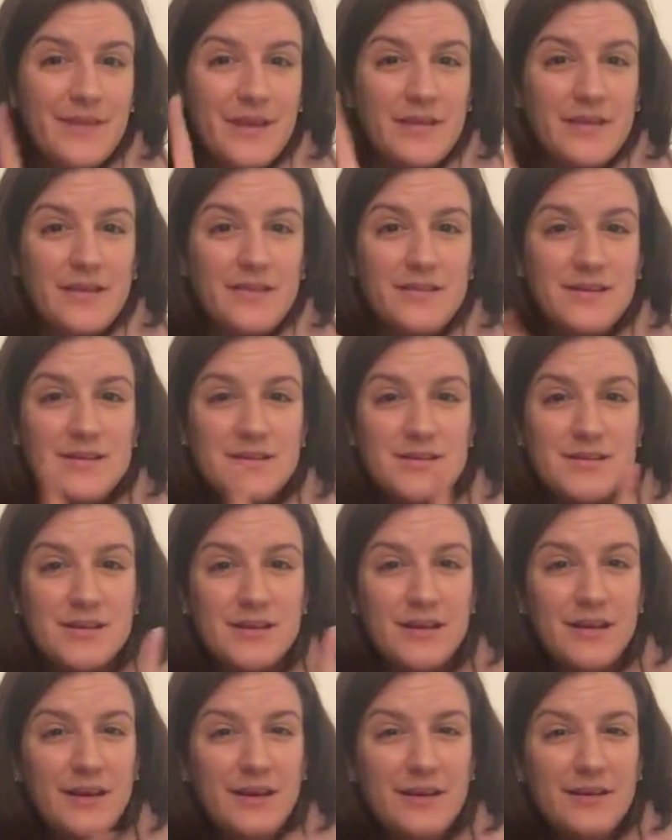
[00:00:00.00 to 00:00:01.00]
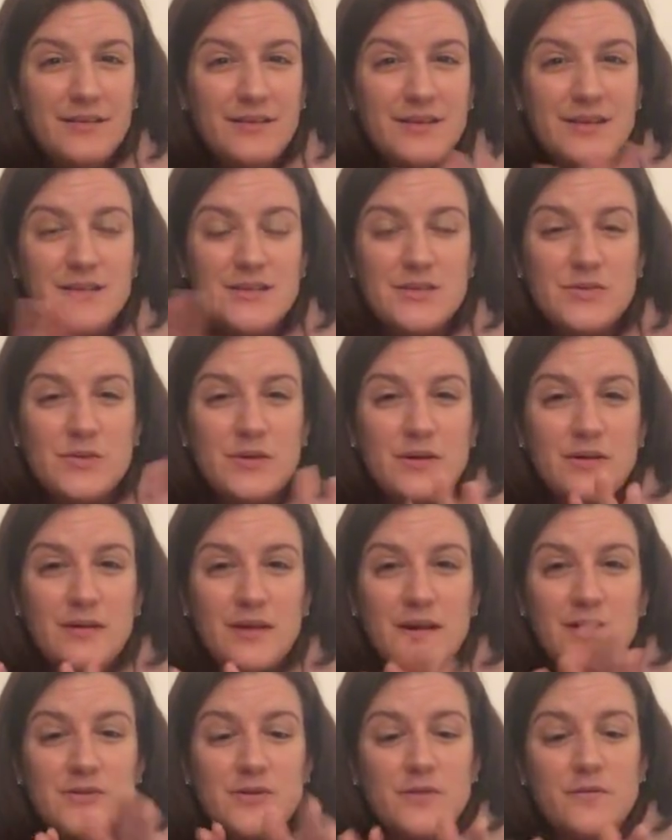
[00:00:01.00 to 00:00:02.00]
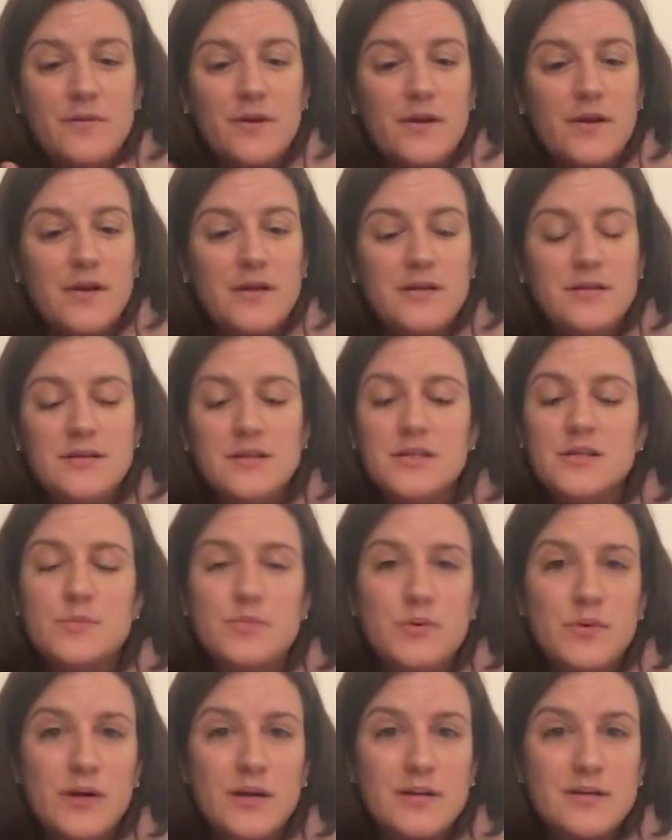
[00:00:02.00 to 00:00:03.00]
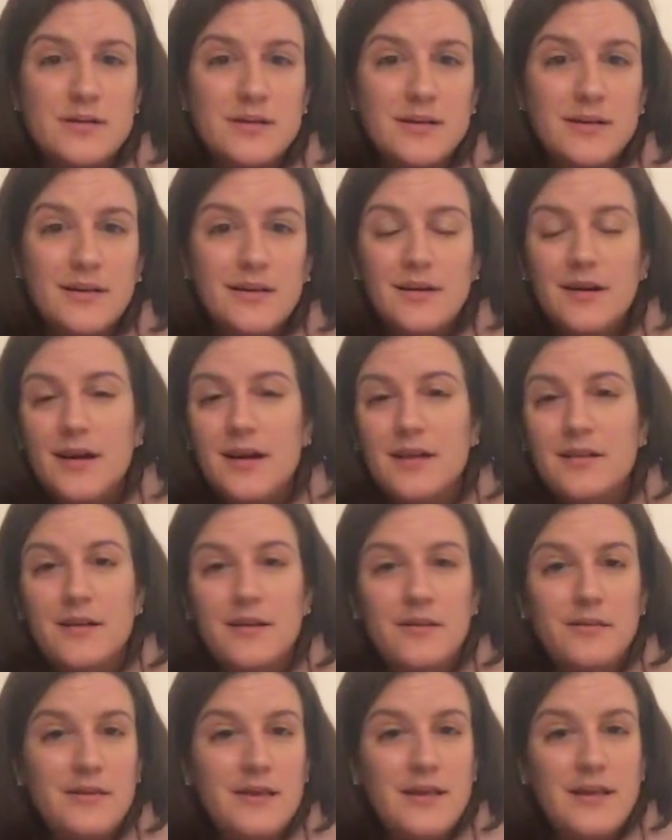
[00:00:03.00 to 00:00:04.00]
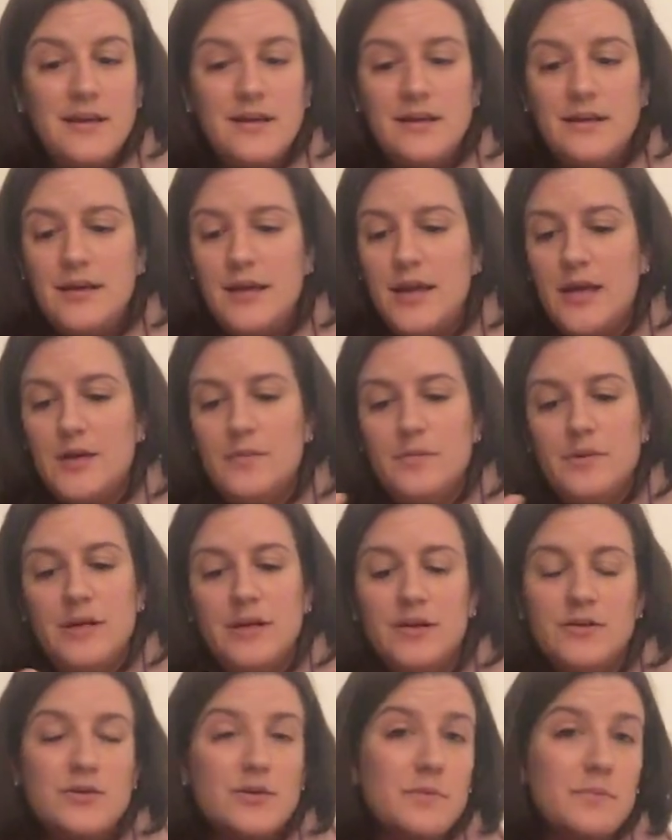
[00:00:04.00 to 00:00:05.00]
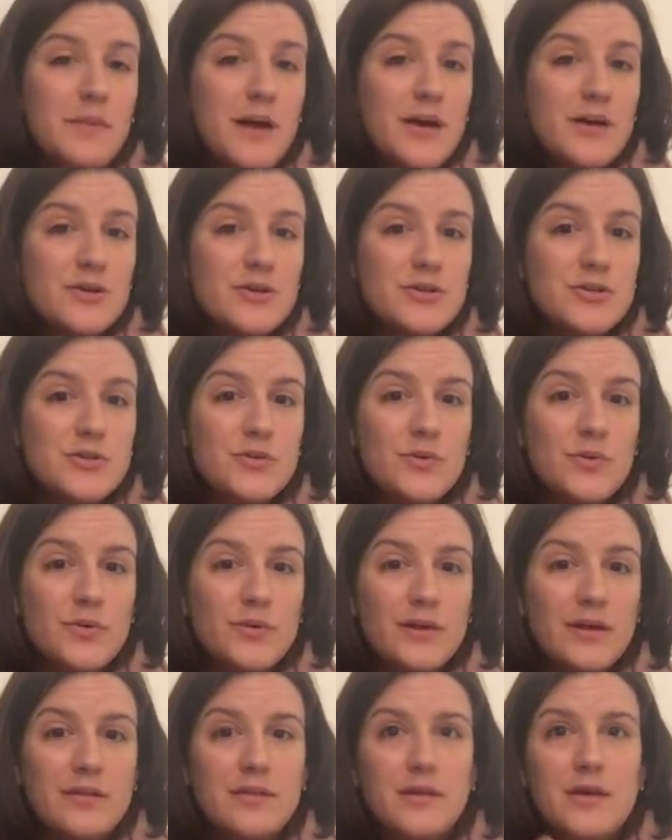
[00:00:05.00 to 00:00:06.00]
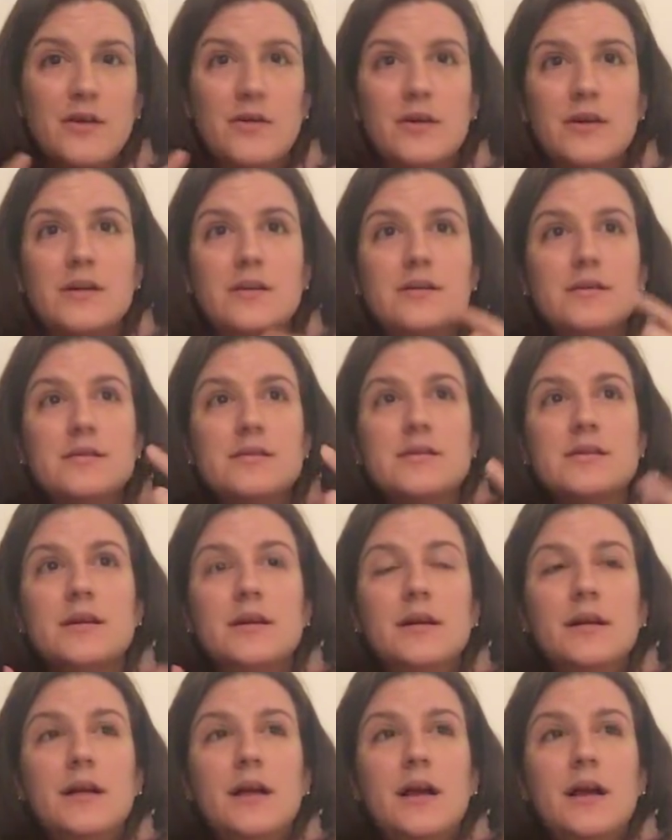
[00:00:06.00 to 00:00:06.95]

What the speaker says: And that these three things are very disparate, and that they can't be intermeshed, or that there is,